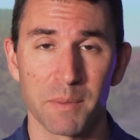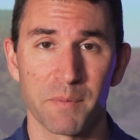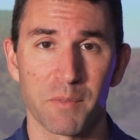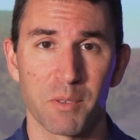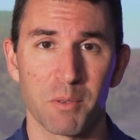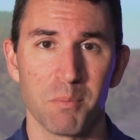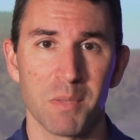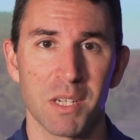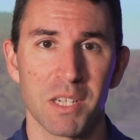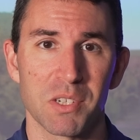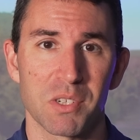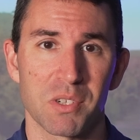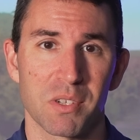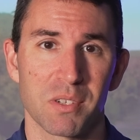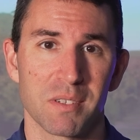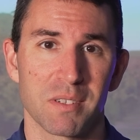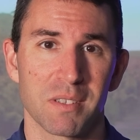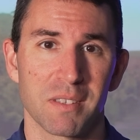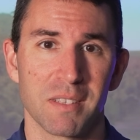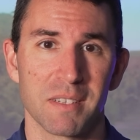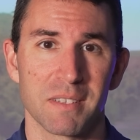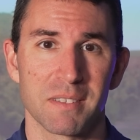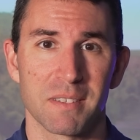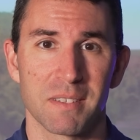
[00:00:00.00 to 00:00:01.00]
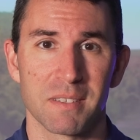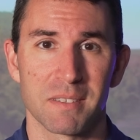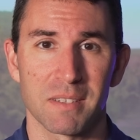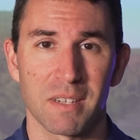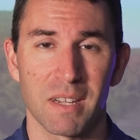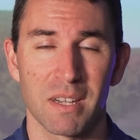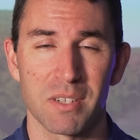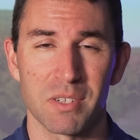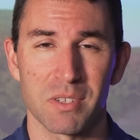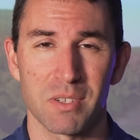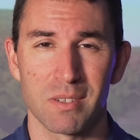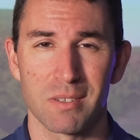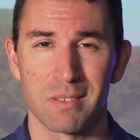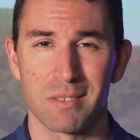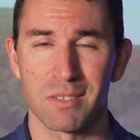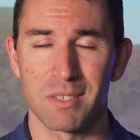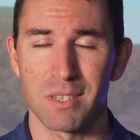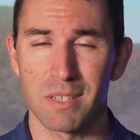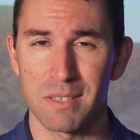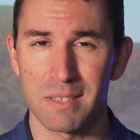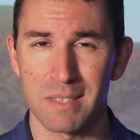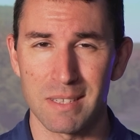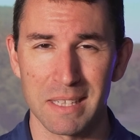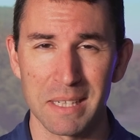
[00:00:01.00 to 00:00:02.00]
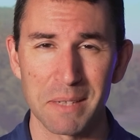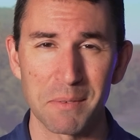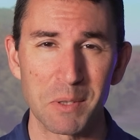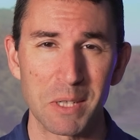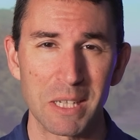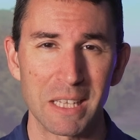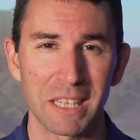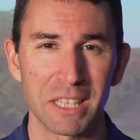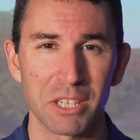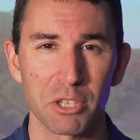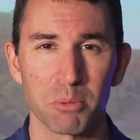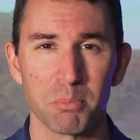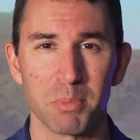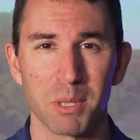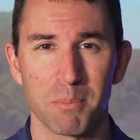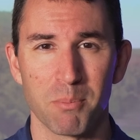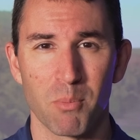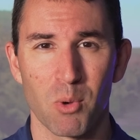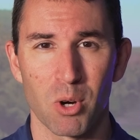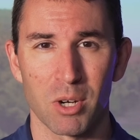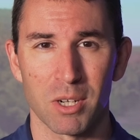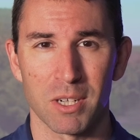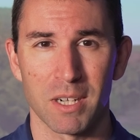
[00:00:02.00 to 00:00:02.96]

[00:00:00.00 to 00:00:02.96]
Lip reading: information to this discussion just to give it a little bit more